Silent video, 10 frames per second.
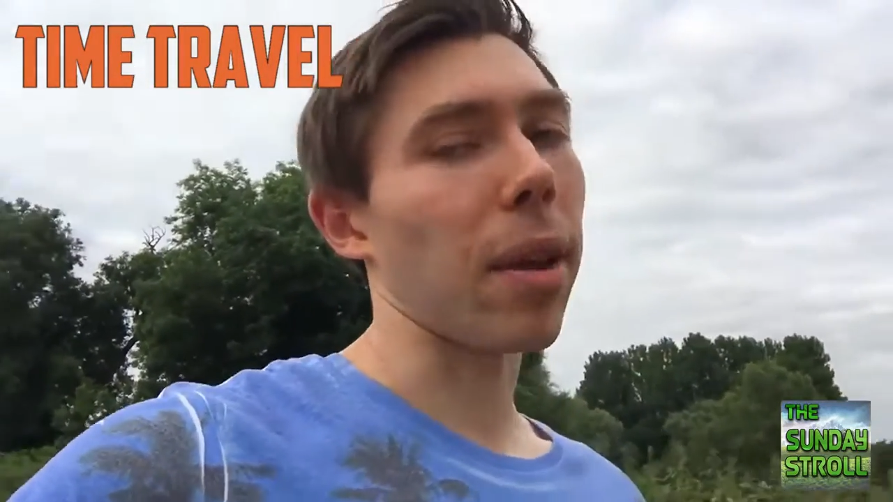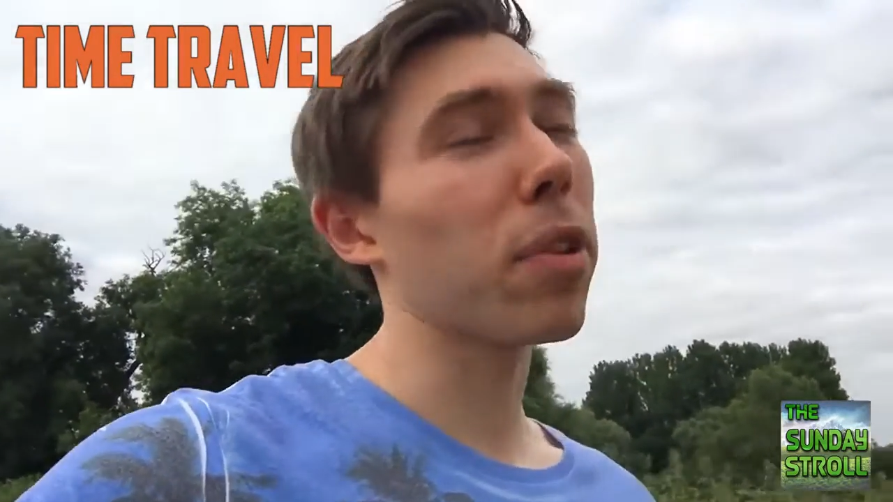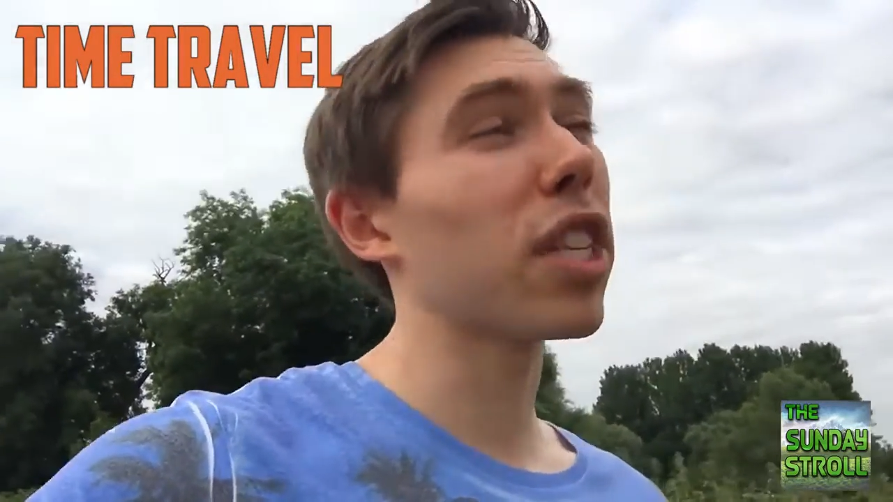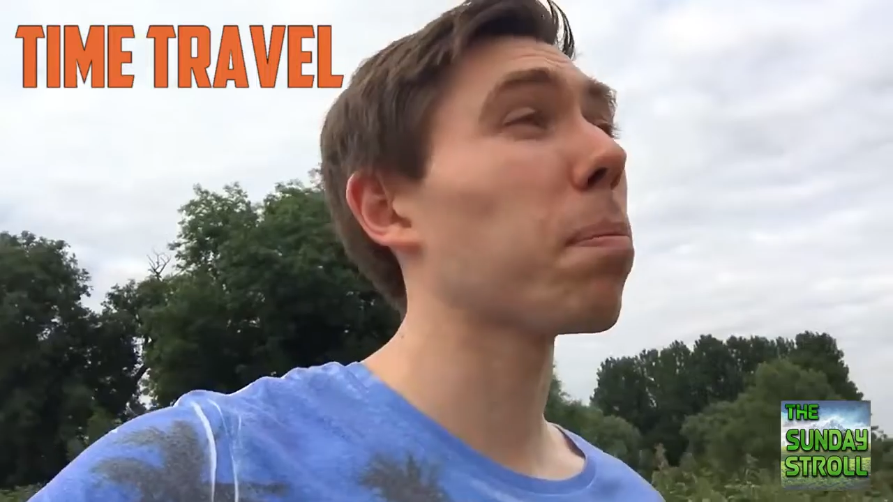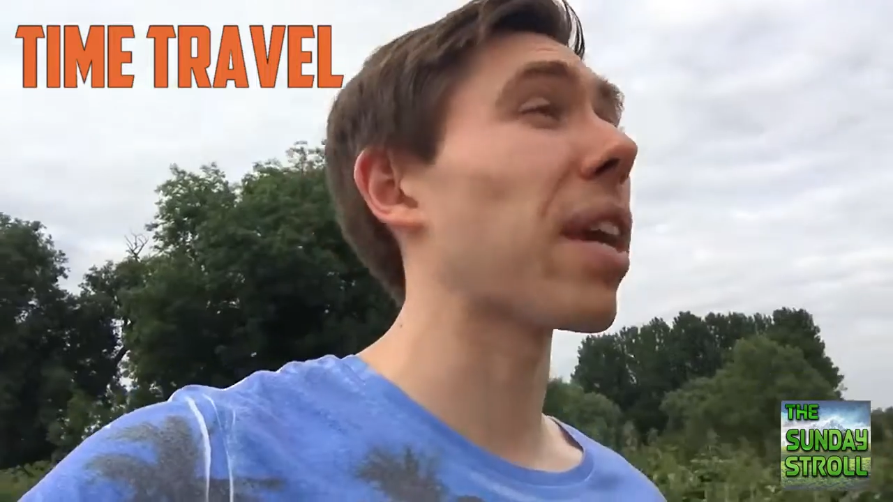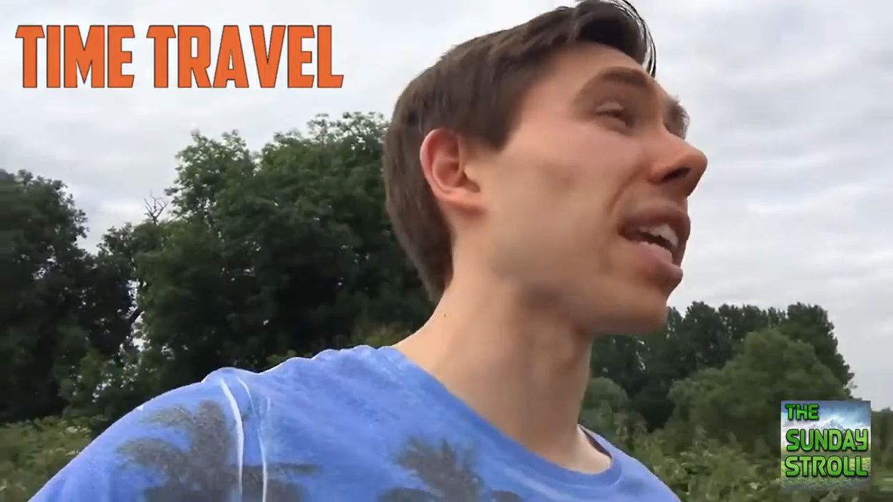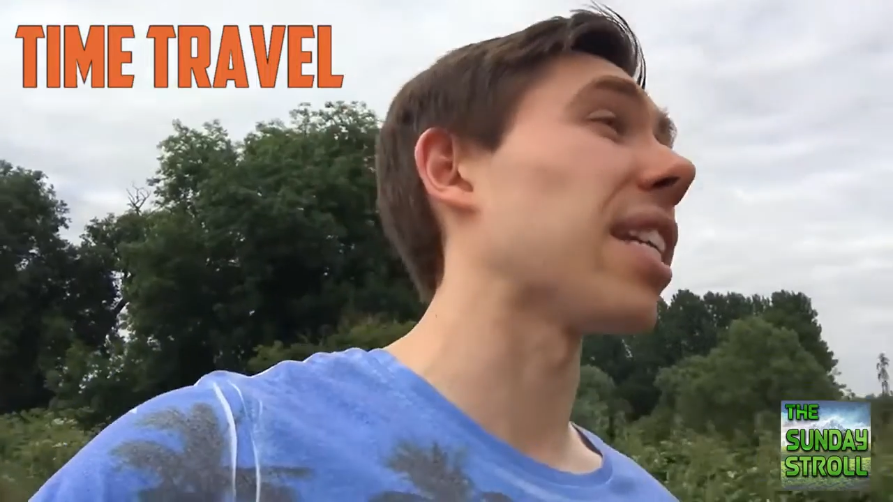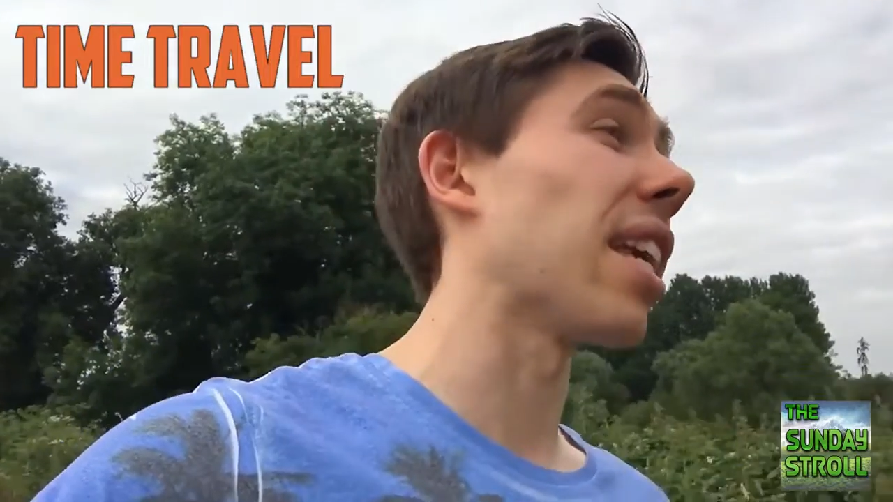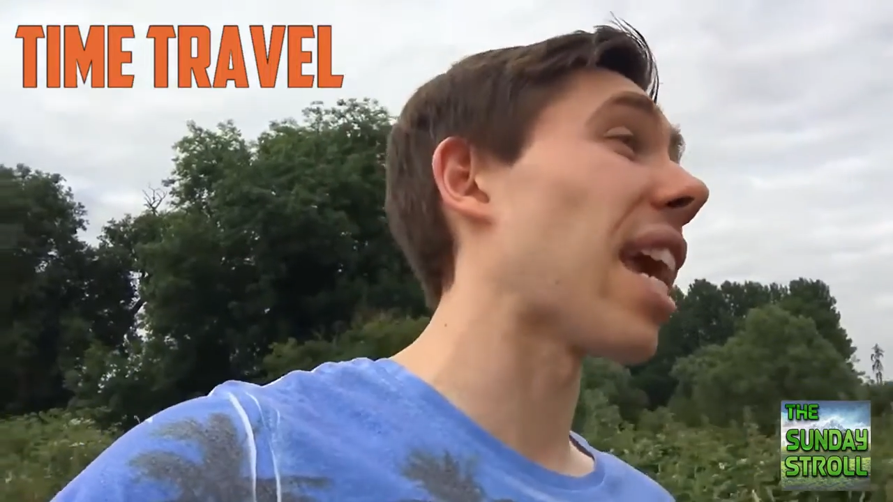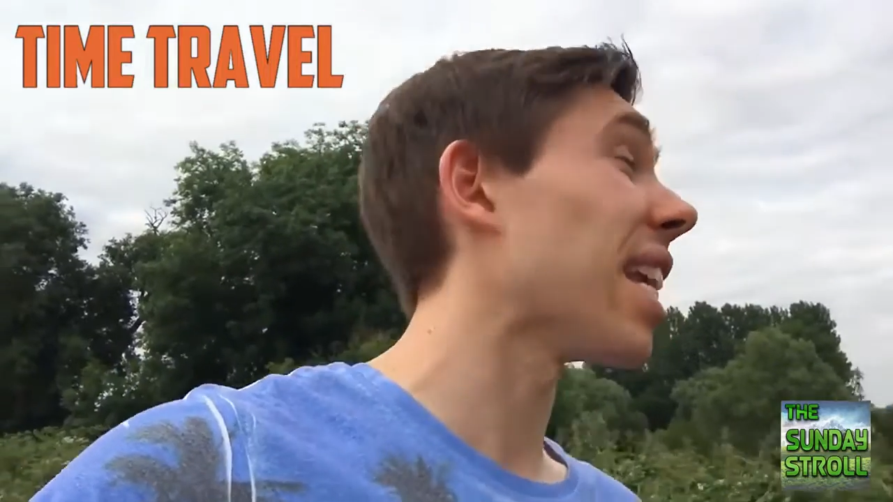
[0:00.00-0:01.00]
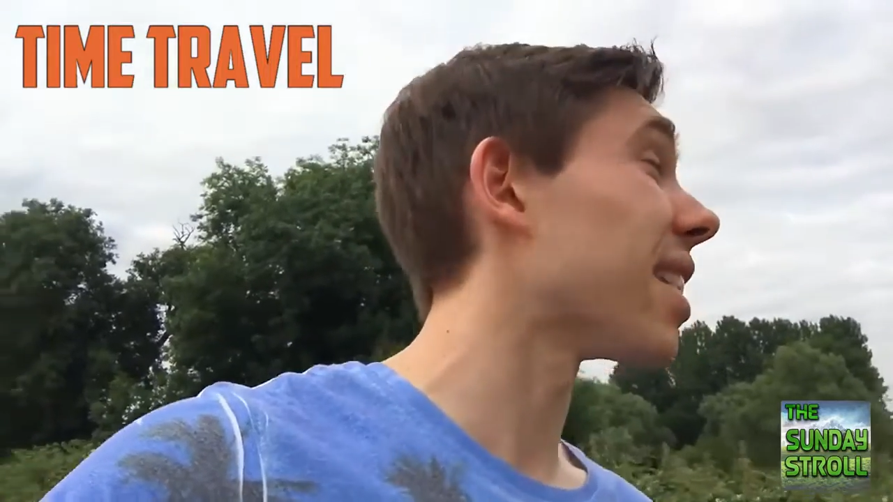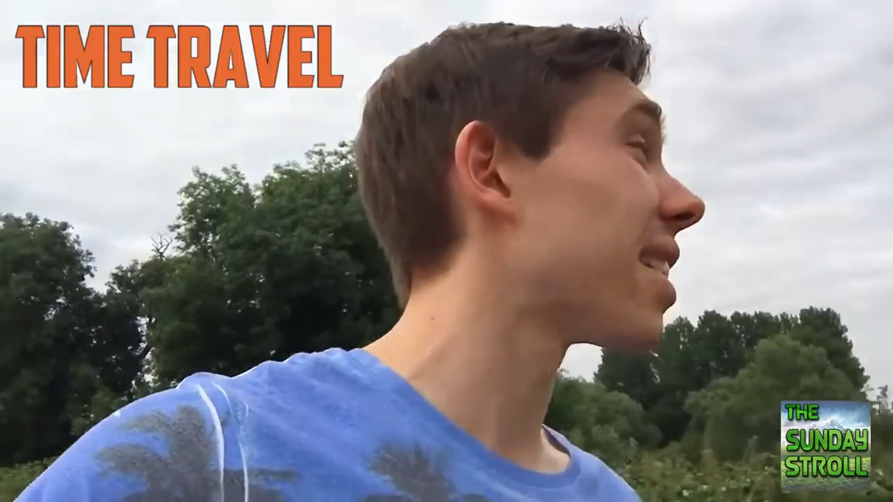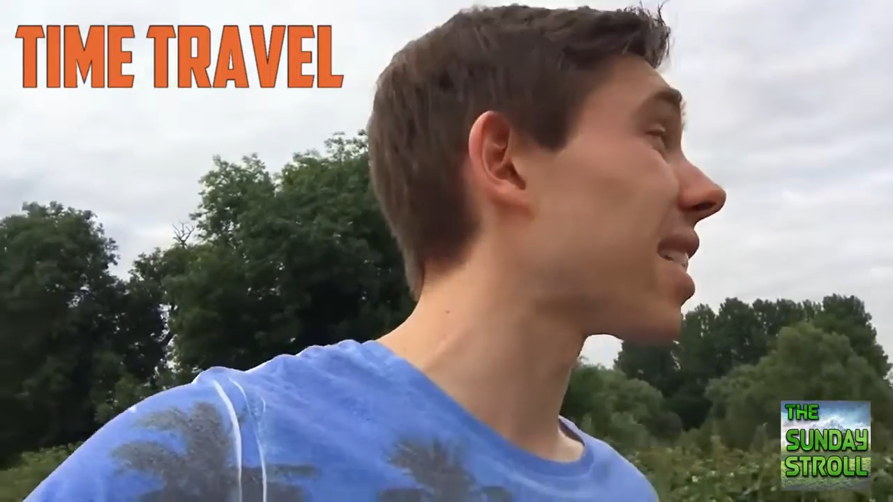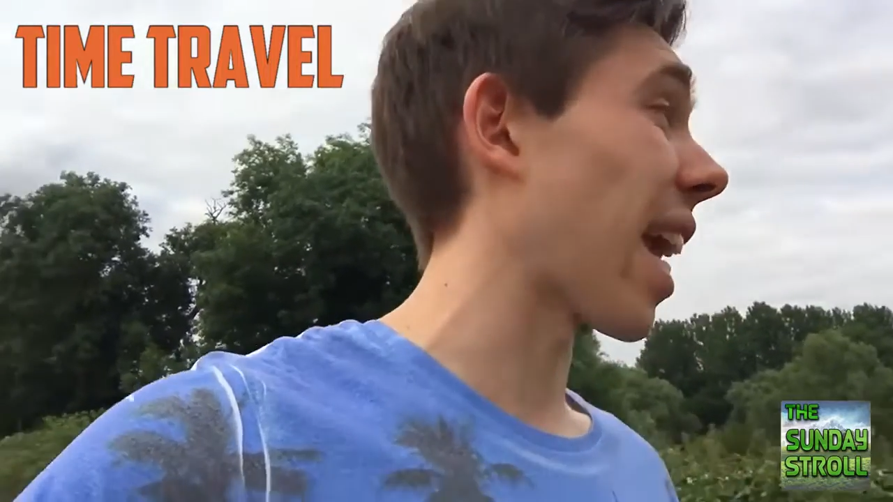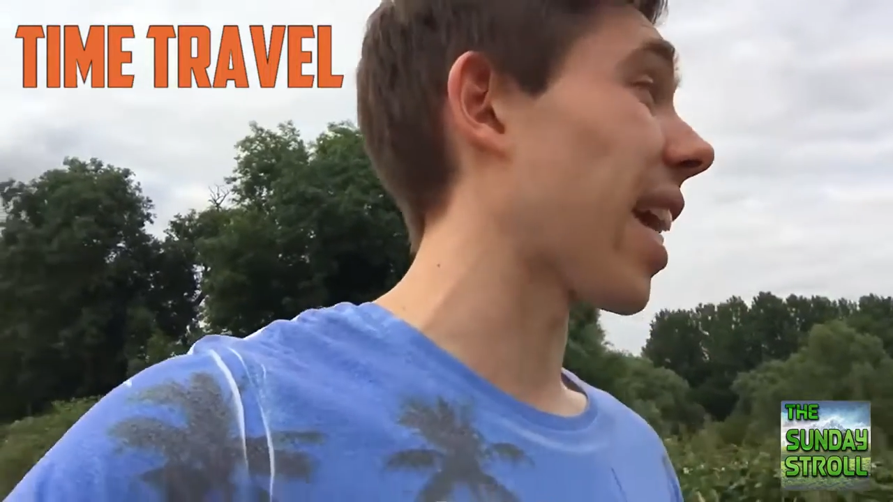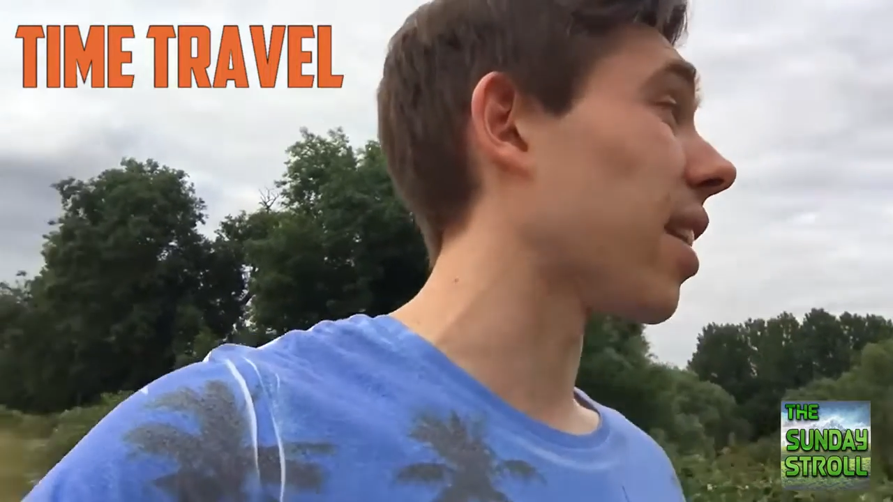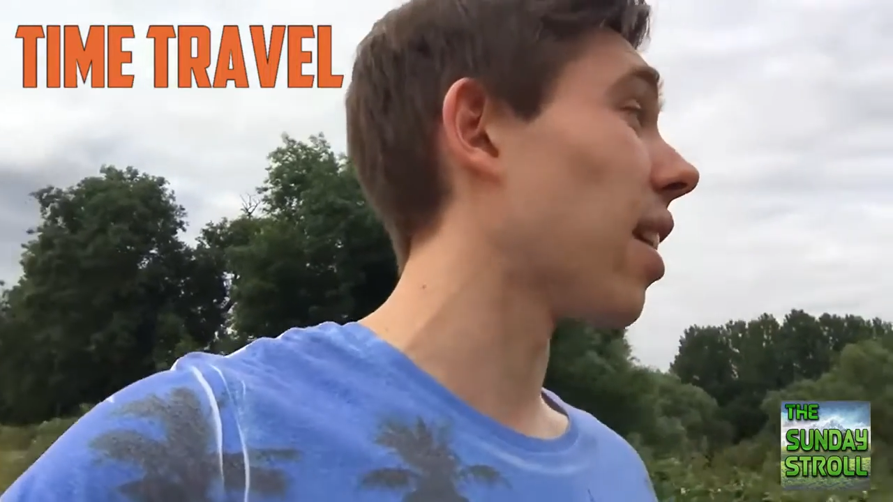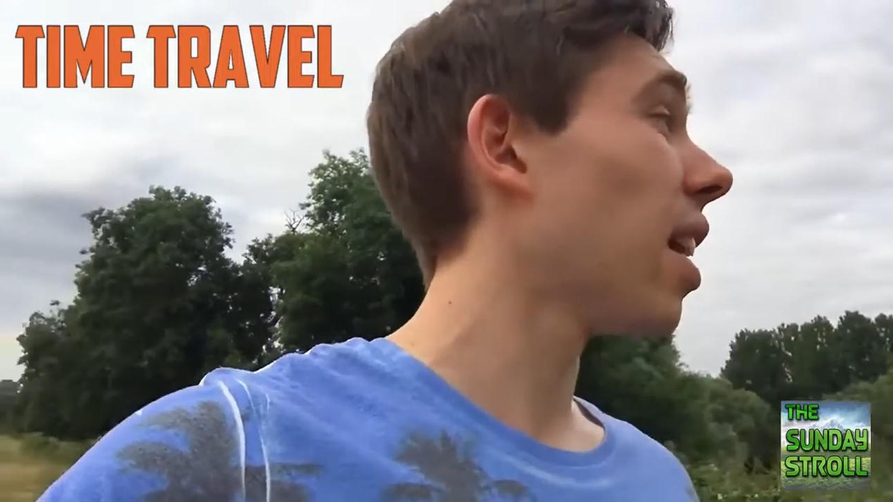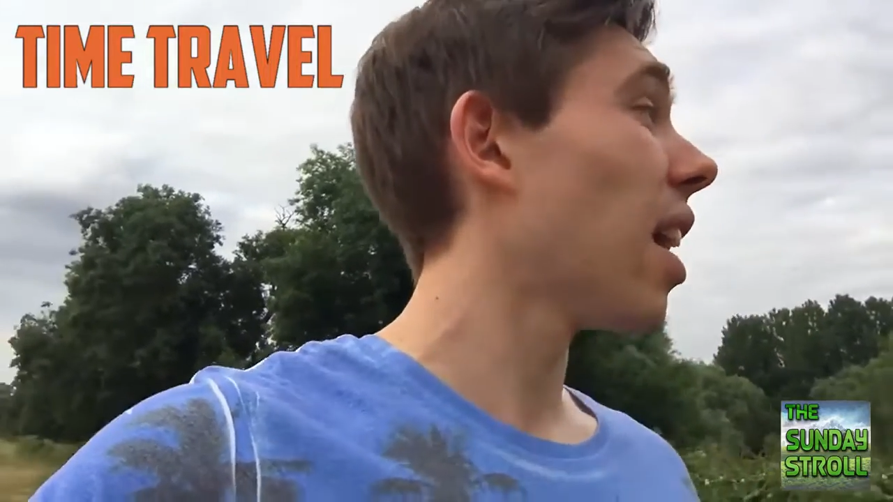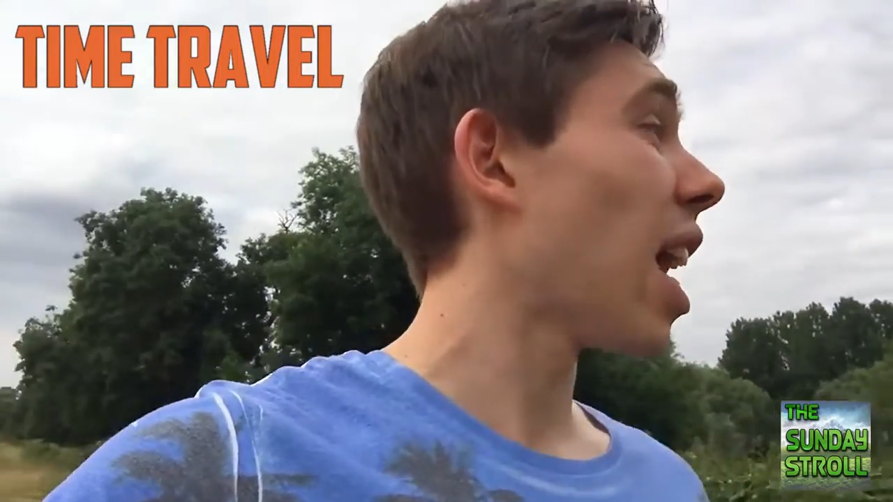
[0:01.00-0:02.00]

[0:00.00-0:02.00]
It would just be insane.